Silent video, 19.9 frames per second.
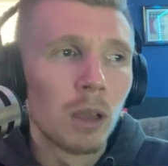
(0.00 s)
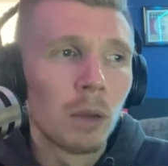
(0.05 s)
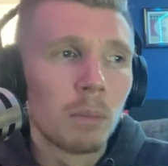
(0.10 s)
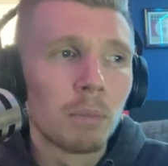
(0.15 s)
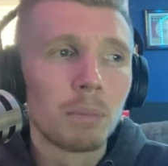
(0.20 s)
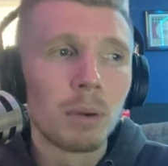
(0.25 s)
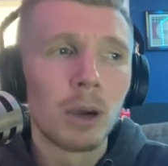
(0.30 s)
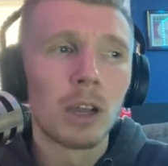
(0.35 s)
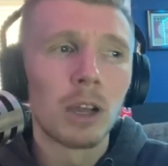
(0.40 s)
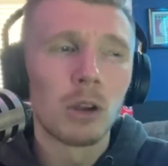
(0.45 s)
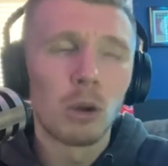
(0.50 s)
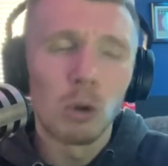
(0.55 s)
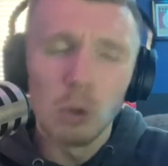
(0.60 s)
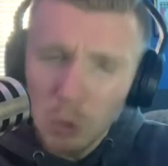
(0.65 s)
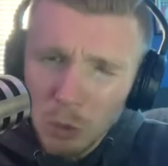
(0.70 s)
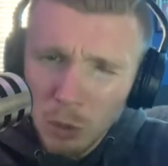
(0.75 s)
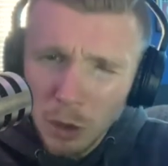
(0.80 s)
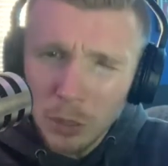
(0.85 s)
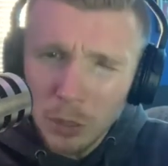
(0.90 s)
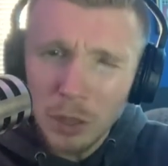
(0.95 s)
But who
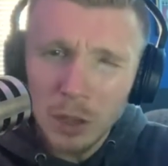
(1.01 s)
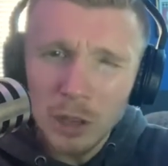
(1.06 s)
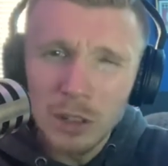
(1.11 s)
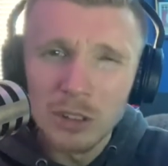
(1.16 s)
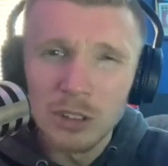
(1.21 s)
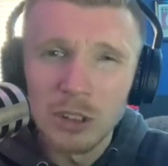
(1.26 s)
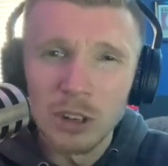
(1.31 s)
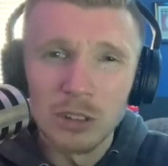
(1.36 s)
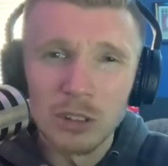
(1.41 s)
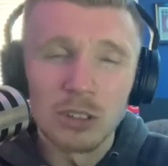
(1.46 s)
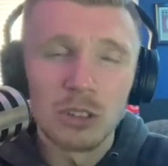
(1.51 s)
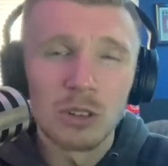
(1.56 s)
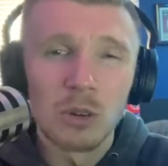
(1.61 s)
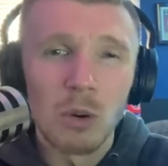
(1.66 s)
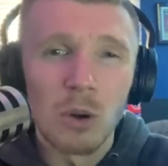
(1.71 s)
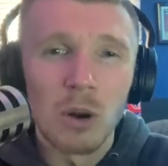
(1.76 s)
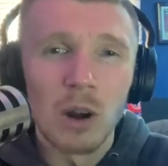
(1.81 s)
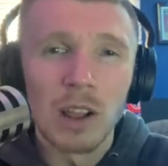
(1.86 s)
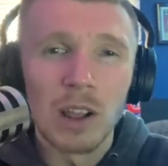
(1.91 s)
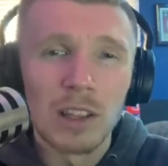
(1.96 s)
do I think is going to
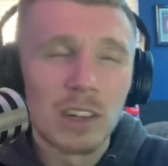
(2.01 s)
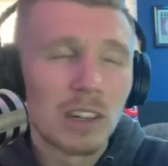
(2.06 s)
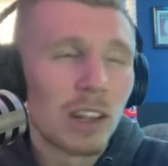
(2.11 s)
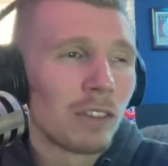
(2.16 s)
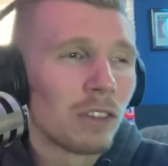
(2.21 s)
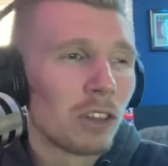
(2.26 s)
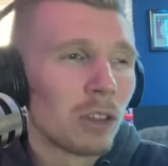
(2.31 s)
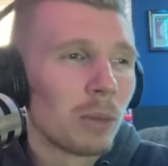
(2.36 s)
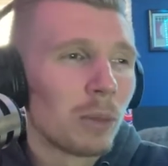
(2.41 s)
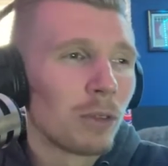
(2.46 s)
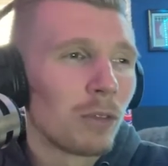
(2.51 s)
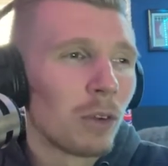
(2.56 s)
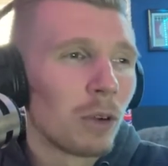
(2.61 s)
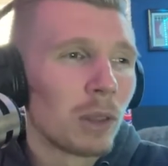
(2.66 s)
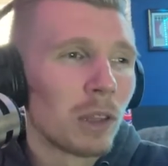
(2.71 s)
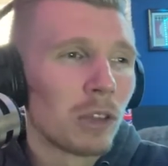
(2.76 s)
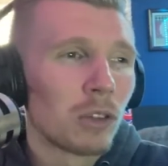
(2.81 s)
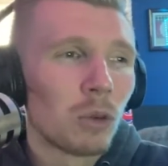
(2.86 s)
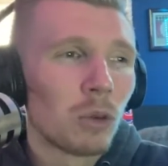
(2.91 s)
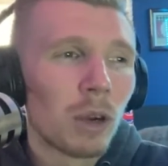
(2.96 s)
score? I like to have a little bit of fun with
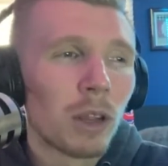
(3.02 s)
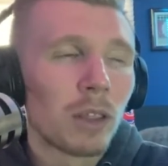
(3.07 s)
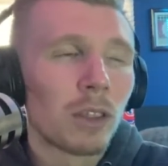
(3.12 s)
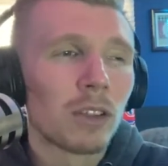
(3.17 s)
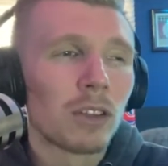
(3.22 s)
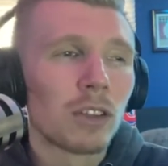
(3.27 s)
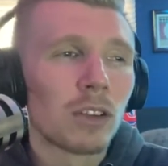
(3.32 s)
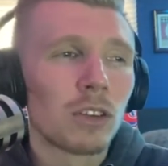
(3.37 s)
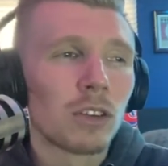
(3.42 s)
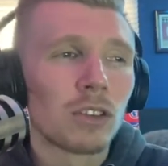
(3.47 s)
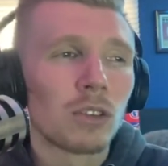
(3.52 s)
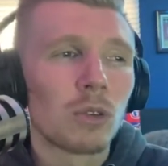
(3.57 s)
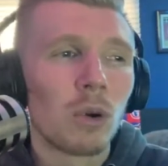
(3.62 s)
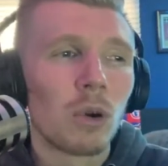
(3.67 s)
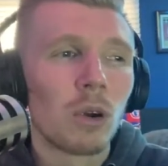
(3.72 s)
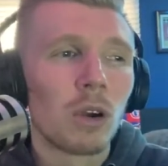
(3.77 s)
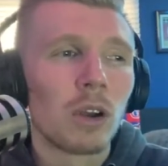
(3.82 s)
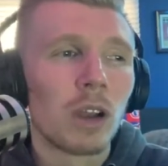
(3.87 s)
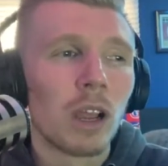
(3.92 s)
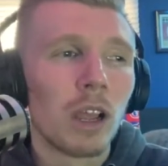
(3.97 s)
this. Who do I think is going to
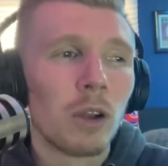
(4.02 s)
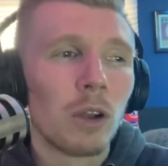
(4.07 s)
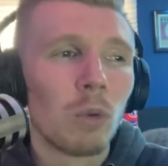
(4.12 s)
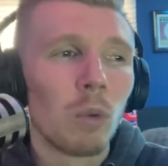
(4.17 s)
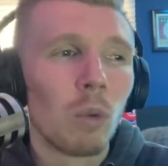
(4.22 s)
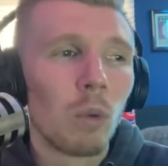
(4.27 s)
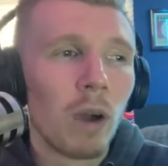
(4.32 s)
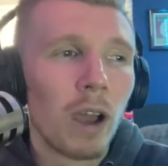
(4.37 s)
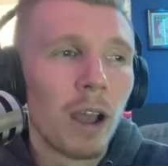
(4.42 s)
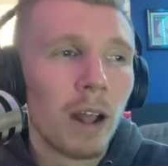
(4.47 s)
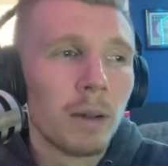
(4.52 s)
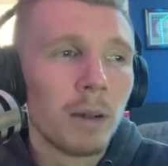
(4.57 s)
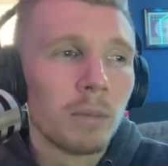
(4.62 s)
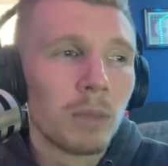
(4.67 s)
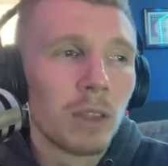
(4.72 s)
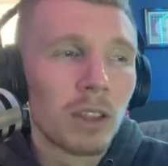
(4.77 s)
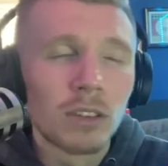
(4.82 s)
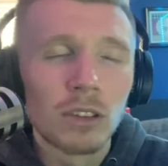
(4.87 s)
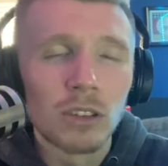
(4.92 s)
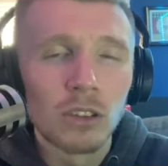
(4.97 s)
score and when?
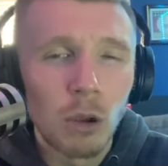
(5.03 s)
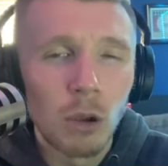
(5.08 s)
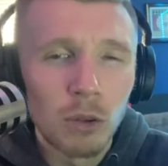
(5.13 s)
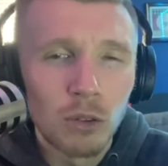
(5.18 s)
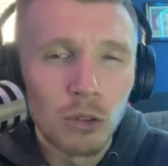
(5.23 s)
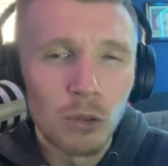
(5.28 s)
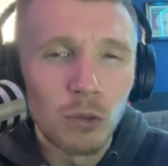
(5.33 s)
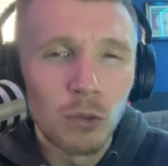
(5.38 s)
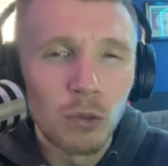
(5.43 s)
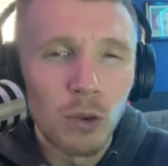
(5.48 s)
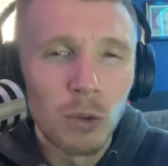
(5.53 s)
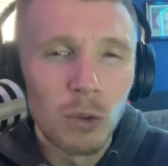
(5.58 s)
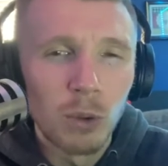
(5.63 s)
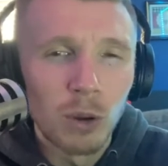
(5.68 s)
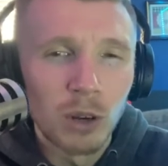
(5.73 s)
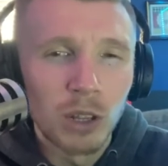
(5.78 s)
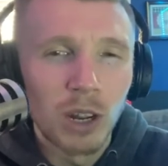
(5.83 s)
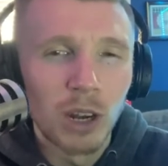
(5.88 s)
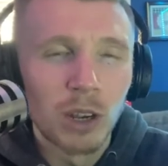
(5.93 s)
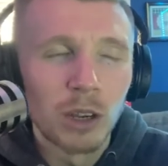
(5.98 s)
This is always a fun one
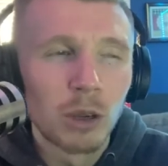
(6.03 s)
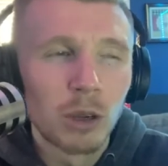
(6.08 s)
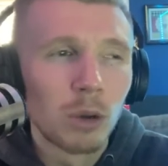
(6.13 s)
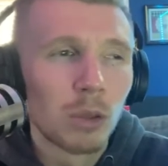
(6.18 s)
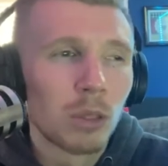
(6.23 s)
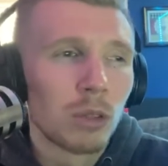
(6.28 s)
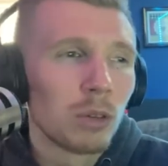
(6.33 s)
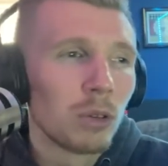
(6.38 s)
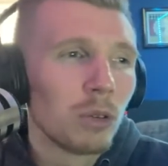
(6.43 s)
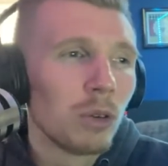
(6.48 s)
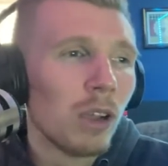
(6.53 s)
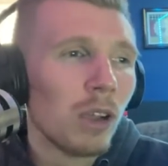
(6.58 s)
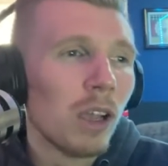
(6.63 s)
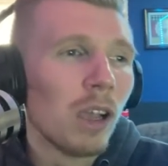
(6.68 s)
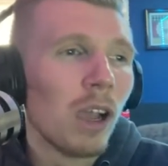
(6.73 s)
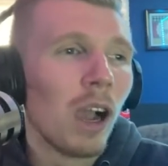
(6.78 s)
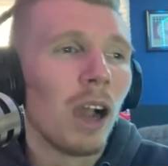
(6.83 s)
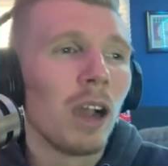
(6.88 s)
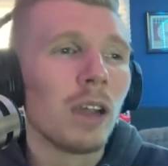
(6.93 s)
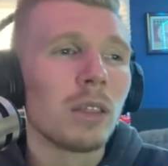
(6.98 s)
to kind of go through.
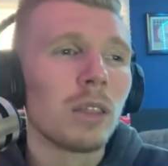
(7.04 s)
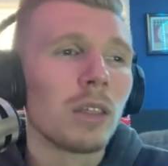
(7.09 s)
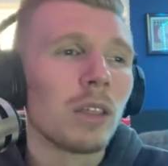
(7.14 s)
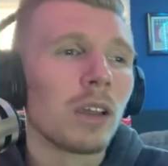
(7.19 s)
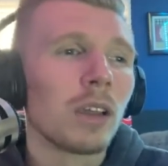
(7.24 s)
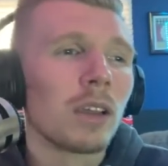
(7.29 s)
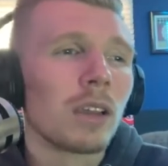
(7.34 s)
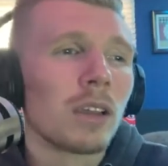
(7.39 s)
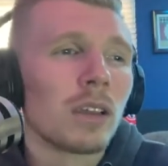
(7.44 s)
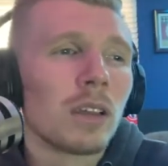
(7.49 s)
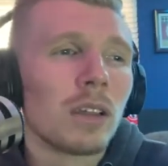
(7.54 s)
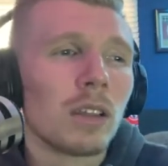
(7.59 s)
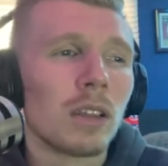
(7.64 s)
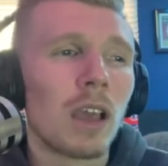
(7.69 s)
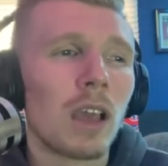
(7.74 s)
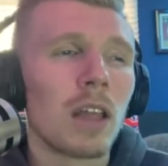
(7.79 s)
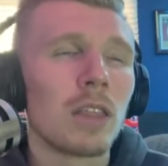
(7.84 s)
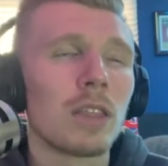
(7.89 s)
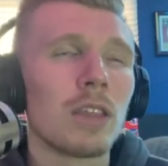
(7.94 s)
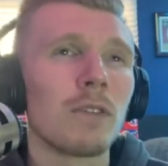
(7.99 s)
I think
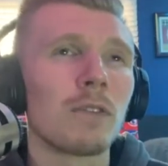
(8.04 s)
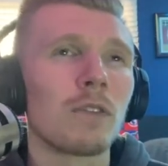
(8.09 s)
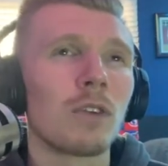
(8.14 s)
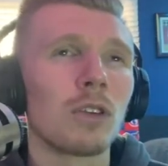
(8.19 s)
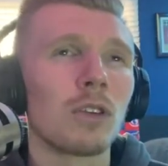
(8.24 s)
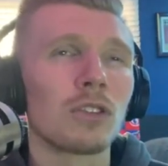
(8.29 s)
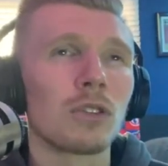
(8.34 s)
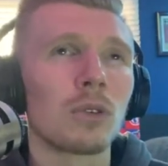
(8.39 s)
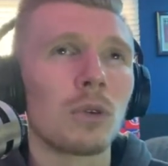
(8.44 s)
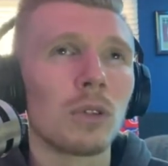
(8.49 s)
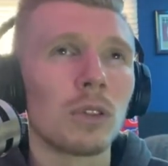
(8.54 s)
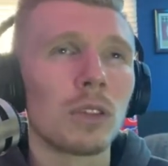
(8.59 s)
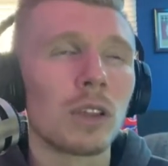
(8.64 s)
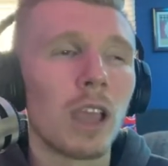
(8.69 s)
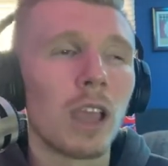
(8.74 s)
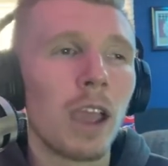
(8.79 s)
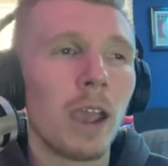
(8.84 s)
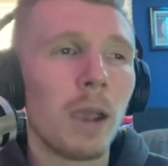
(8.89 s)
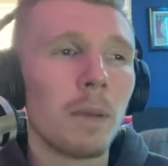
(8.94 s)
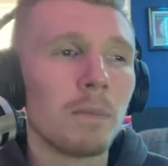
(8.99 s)
that the first goal of the
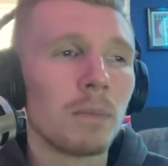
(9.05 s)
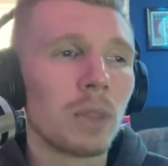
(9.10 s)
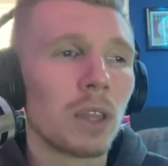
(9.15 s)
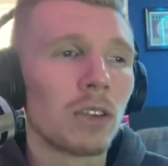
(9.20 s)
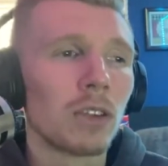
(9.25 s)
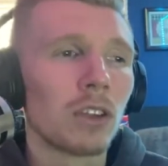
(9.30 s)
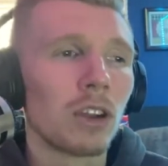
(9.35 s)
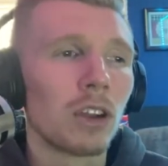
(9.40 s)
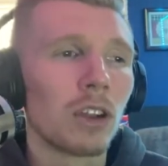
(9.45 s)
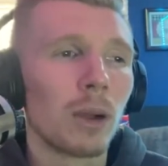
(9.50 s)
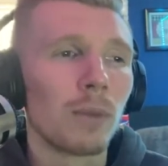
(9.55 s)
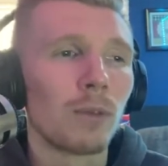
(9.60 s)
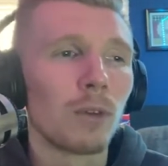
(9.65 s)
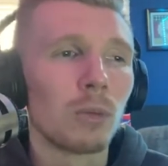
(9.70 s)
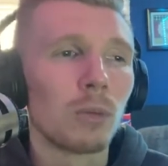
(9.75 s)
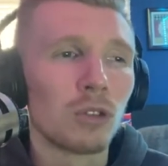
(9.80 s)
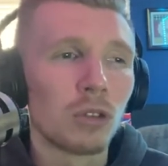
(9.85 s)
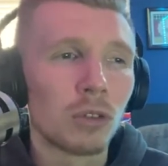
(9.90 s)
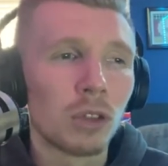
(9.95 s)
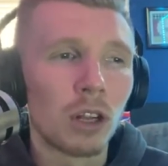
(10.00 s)
game is going to come
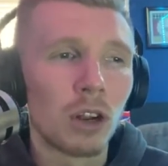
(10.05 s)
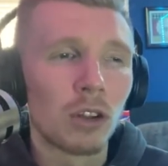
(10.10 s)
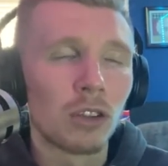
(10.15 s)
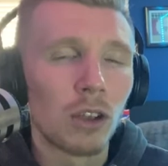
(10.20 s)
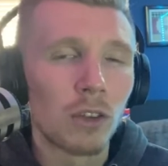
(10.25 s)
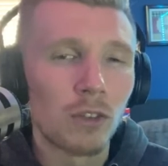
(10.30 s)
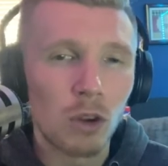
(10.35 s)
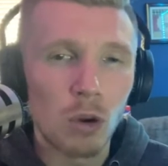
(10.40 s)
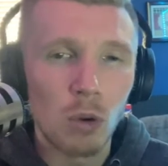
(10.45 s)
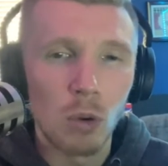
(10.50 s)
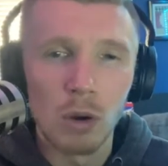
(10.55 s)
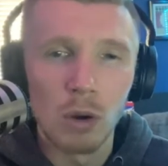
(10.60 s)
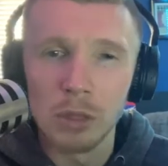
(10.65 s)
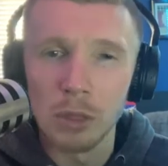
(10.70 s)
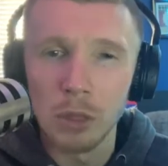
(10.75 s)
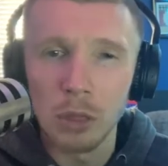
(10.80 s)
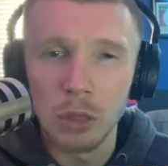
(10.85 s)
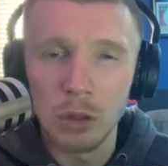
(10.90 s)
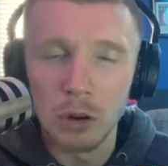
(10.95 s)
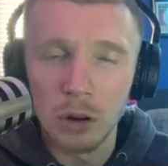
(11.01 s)
from Julie Ertz off a corner in
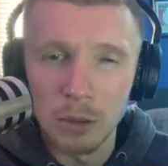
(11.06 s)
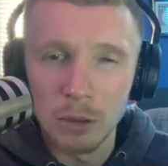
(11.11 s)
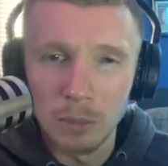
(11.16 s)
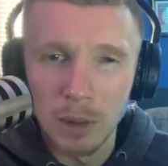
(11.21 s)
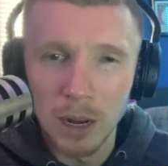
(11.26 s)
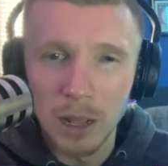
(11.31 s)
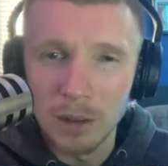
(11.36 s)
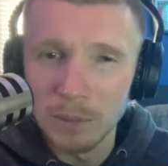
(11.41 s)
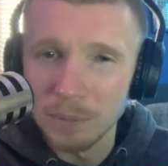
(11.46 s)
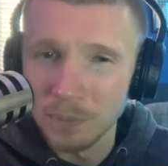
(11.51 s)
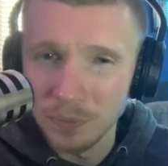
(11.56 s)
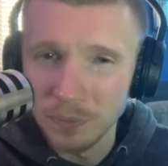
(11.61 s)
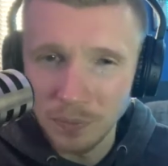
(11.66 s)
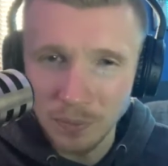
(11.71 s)
the 3rd minute.